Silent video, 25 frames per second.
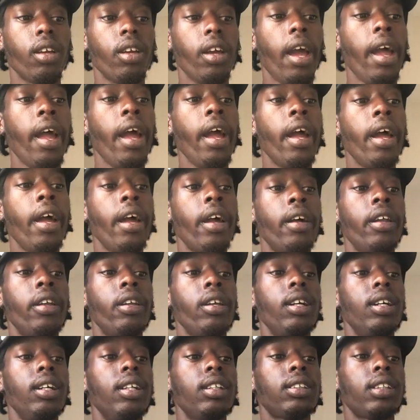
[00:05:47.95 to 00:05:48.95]
and
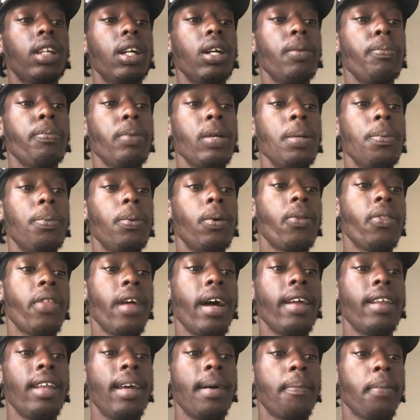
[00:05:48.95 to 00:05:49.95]
certain people
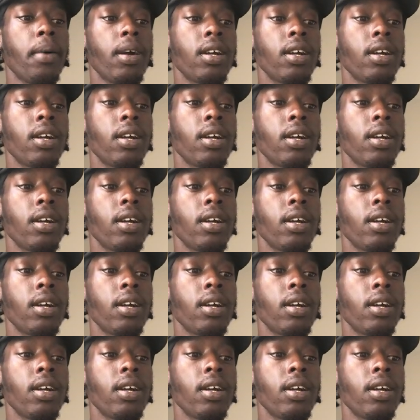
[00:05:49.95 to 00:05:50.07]
that that